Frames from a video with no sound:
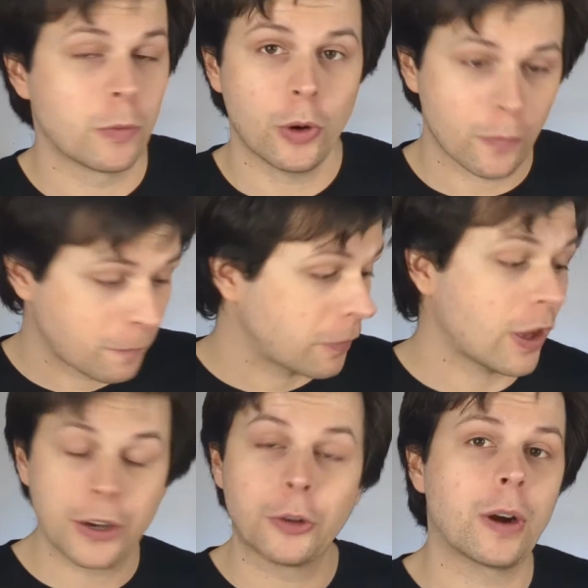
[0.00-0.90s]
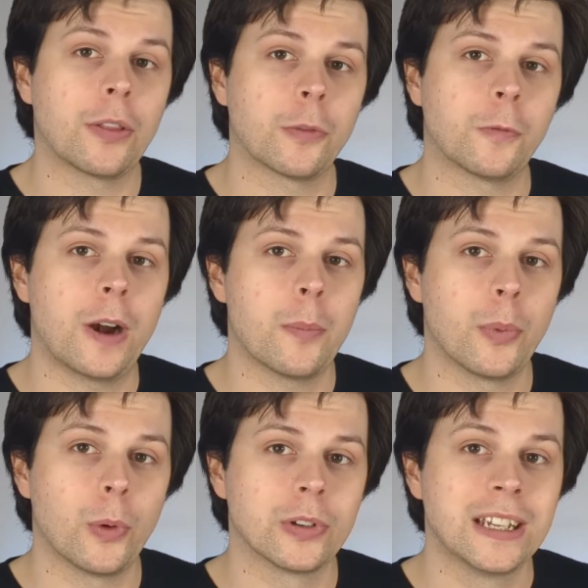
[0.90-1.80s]
We're not flying around the
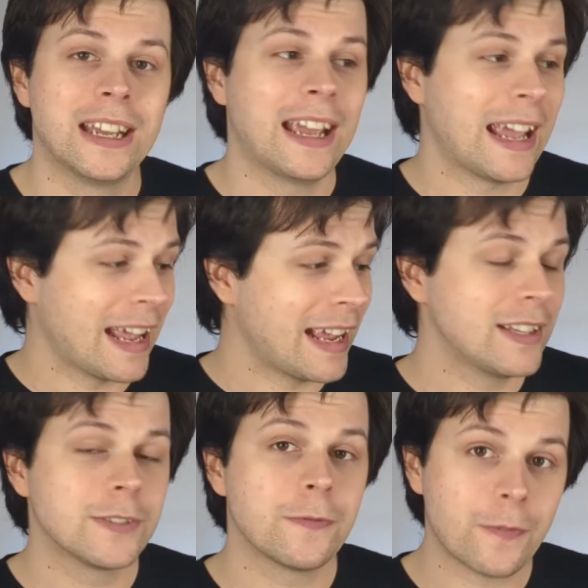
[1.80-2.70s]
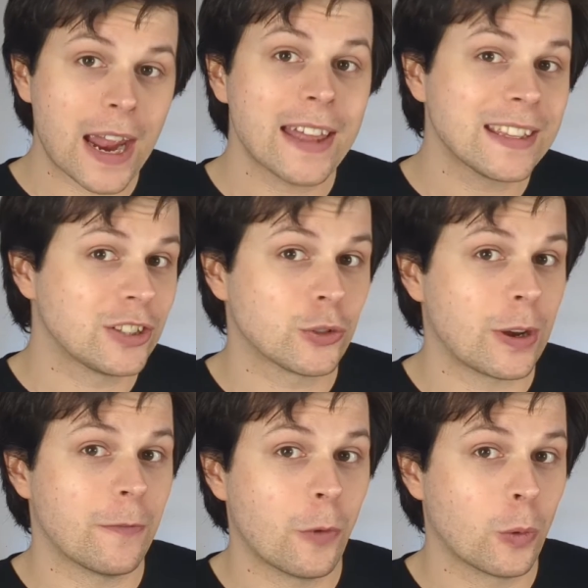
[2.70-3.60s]
fretboard. It is fairly
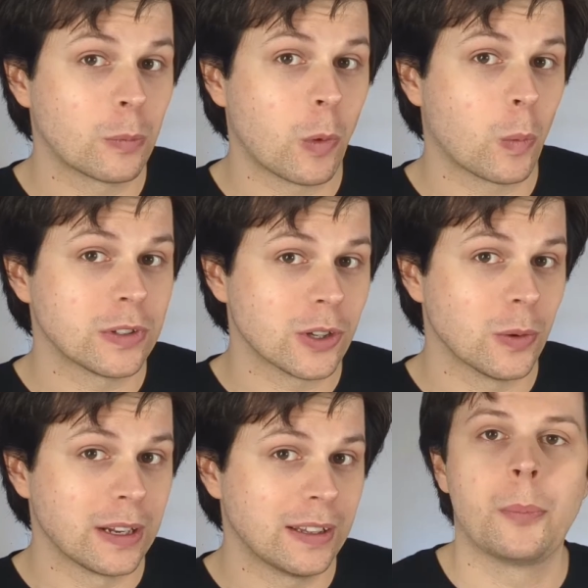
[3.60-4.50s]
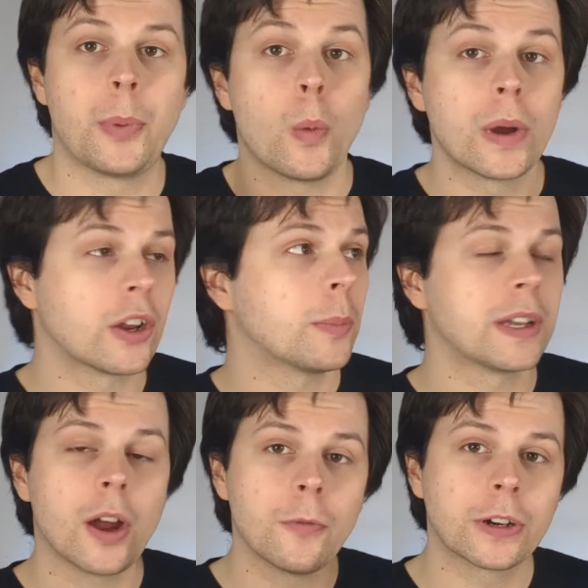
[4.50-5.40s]
straightforward in what we're doing, but we're going to be
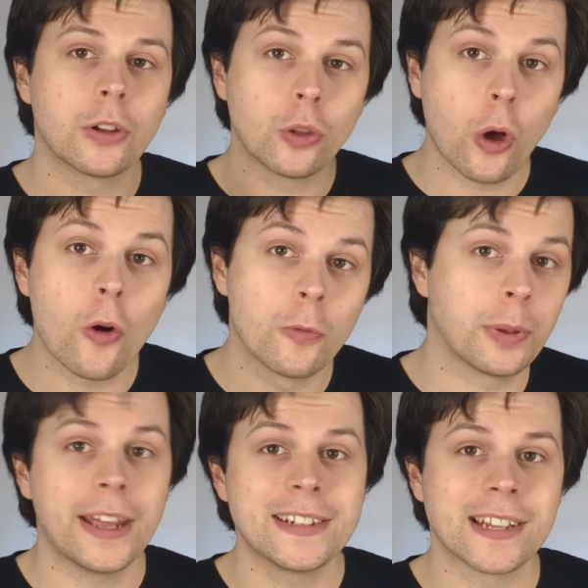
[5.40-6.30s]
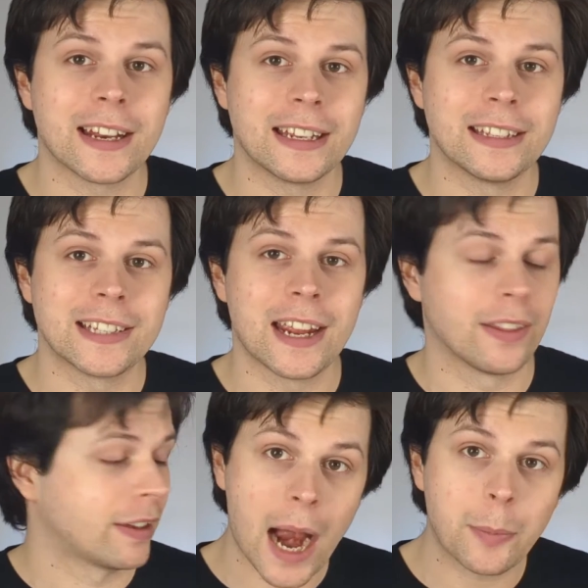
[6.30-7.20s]
covering a lot of playing techniques here,
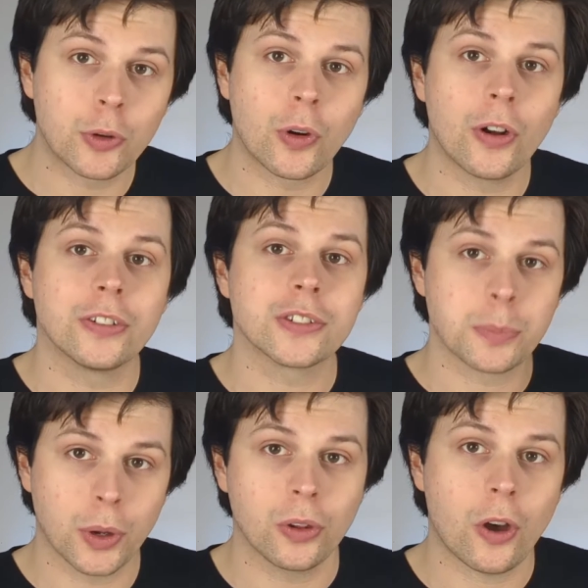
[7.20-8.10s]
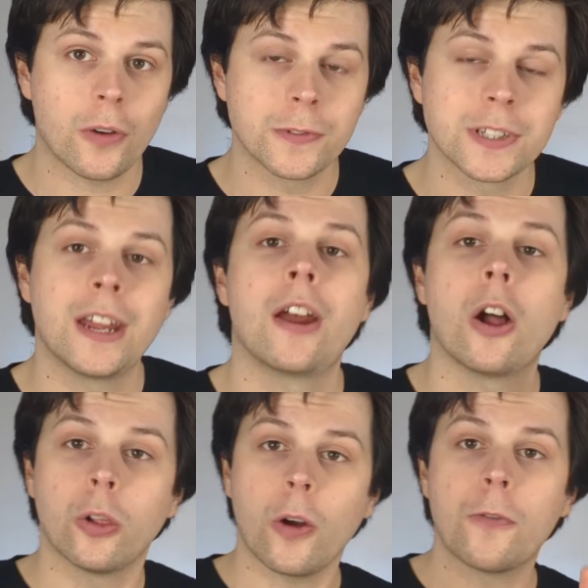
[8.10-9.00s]
like hammer-ons, pull-offs,
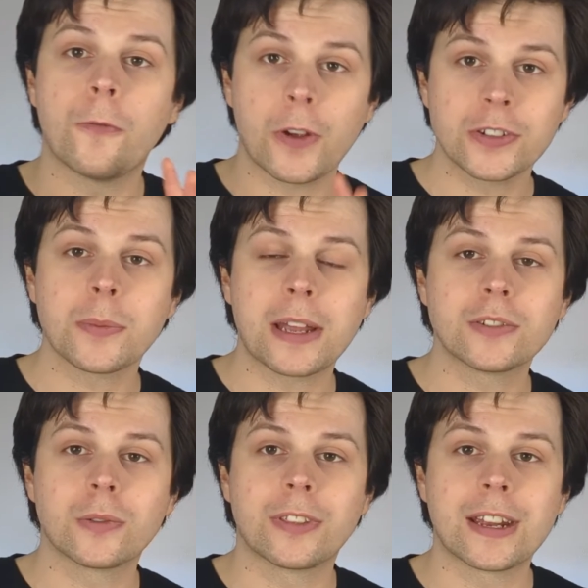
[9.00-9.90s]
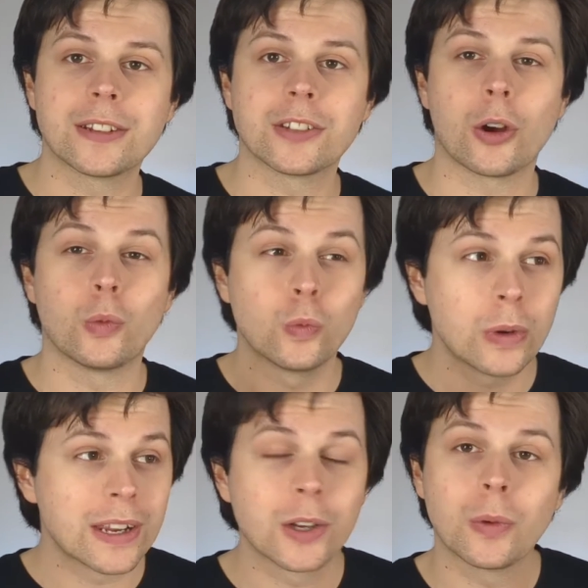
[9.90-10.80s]
a lot of fundamental things that are
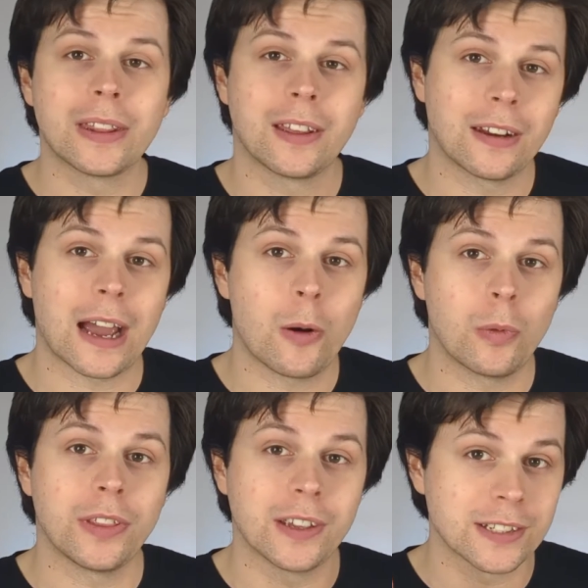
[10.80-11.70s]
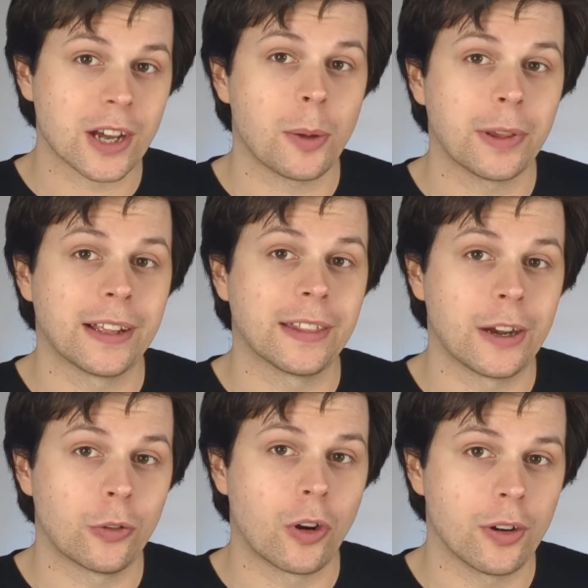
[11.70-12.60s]
really going to help with your guitar playing
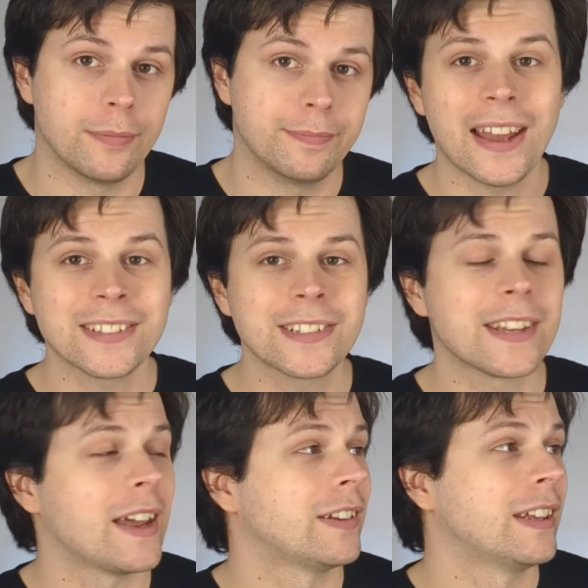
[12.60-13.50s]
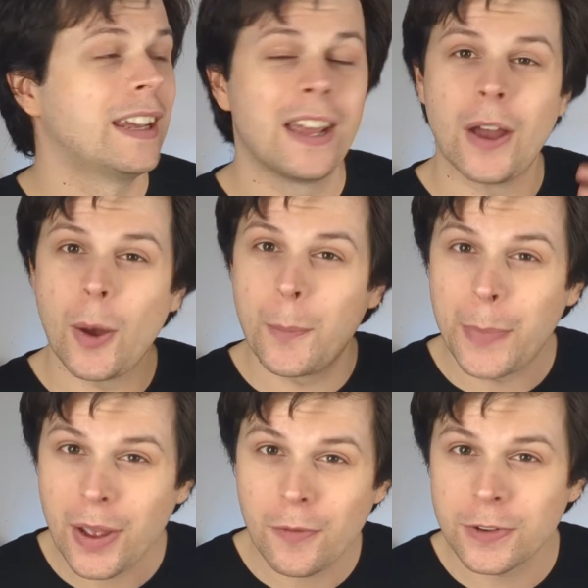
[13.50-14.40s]
later on. As I said, a
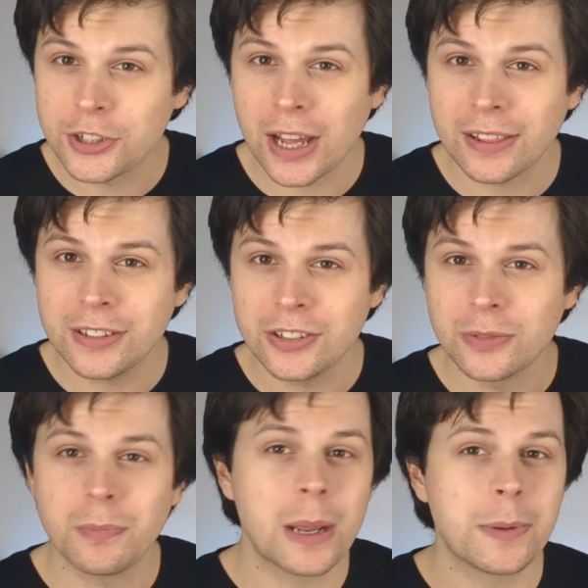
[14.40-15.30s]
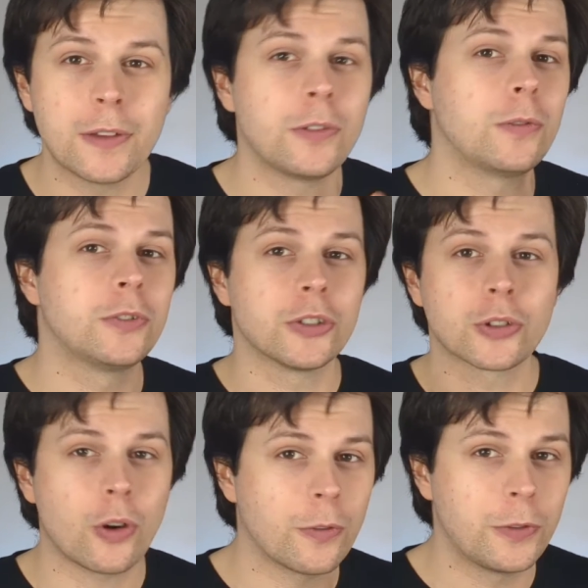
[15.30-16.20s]
bit of a challenge. Maybe if you've just
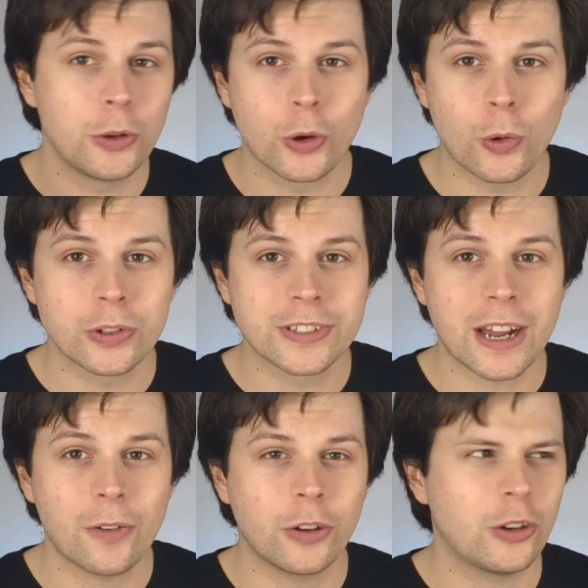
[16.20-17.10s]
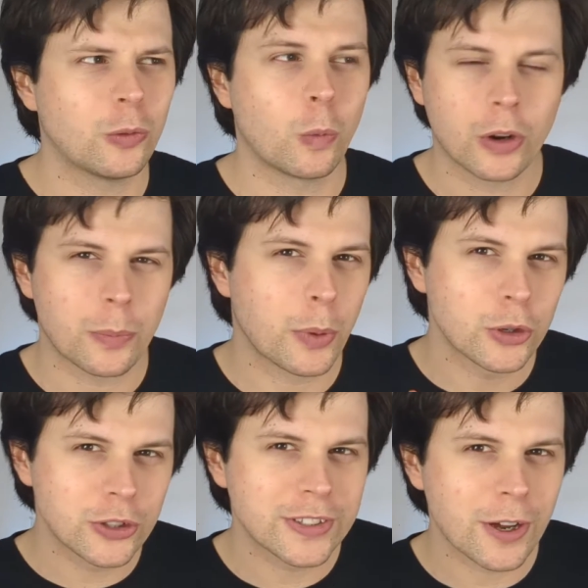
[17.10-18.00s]
got a few chords down and you want to
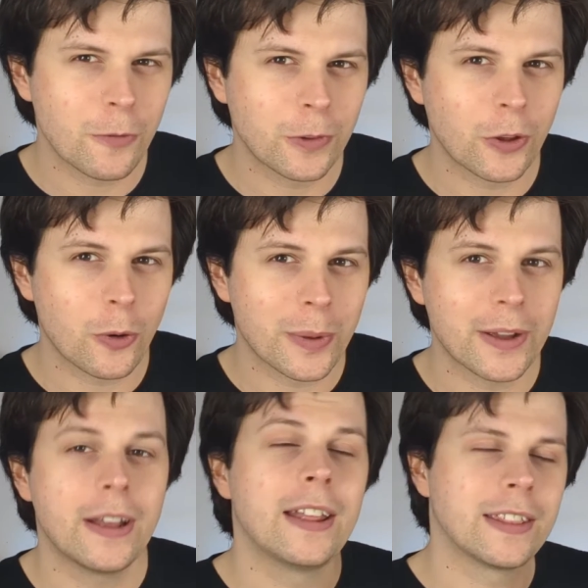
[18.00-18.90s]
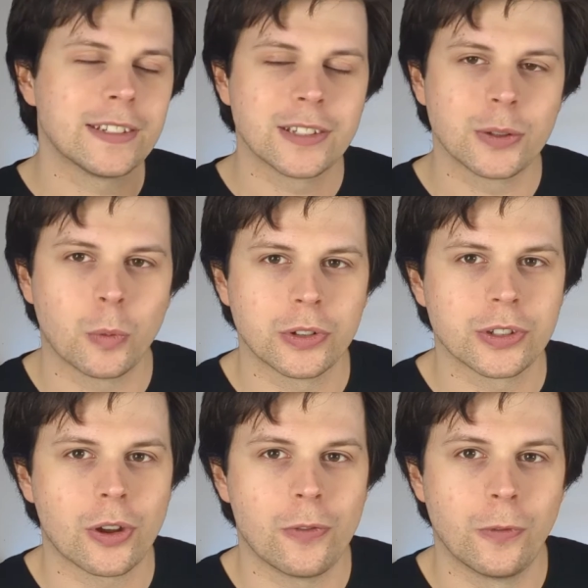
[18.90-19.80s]
push yourself a little bit, this is the one
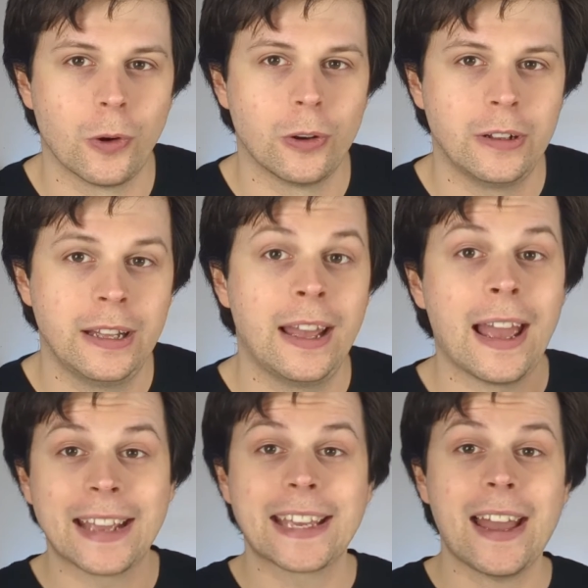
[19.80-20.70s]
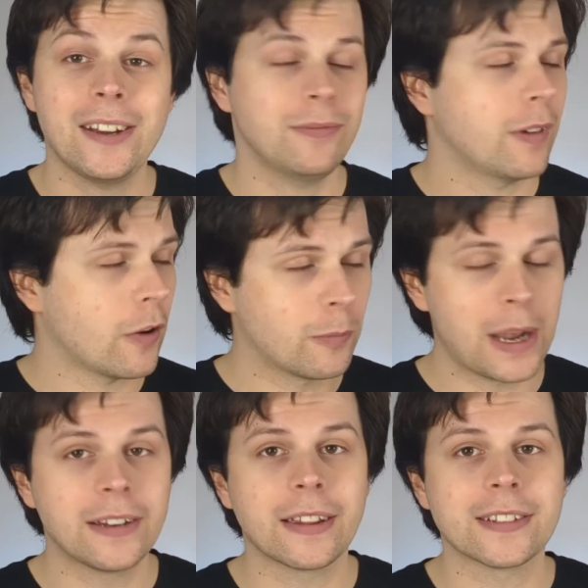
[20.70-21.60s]
to go for. Again, I've
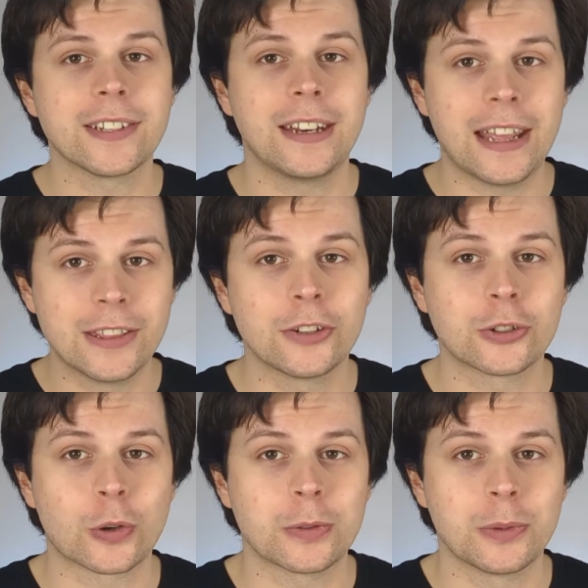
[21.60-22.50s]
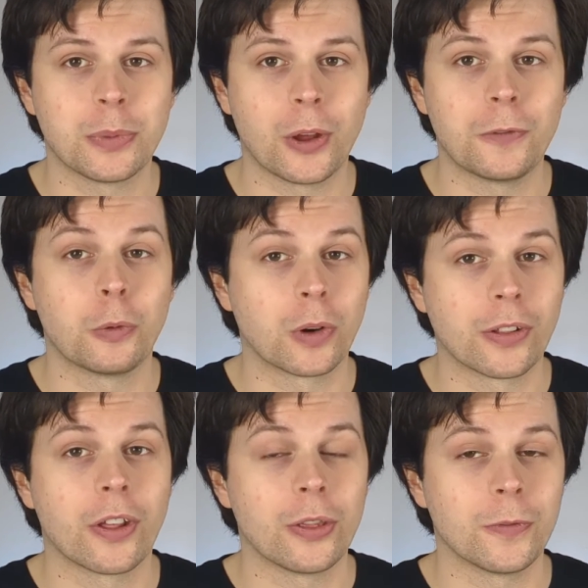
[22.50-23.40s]
made a lesson in the description below if you want
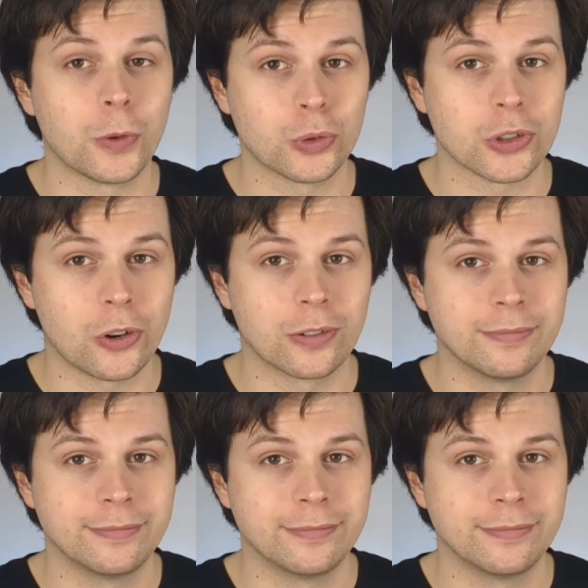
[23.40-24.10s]
to learn the full song.